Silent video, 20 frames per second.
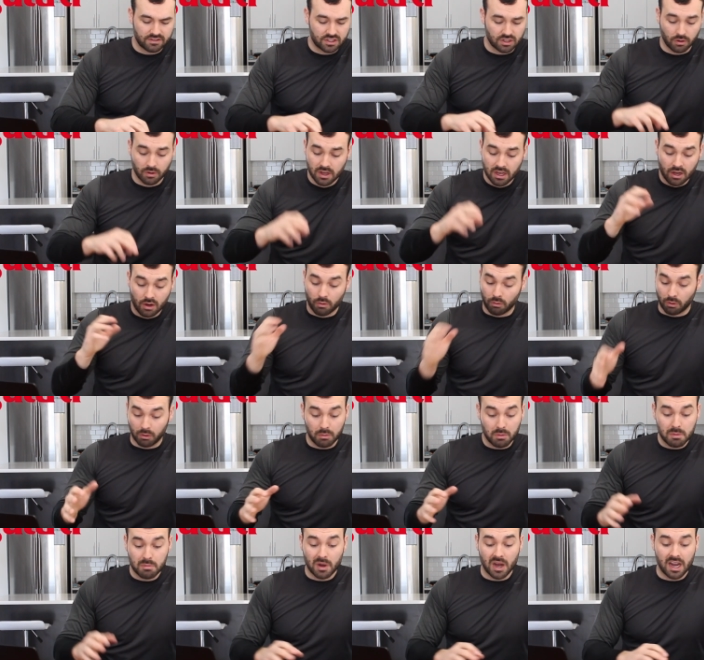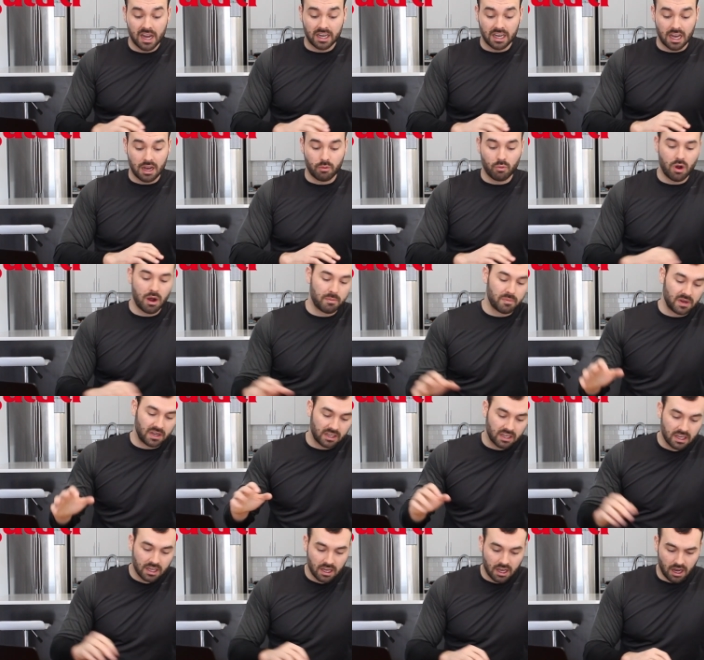So we're going to be buying a whopping,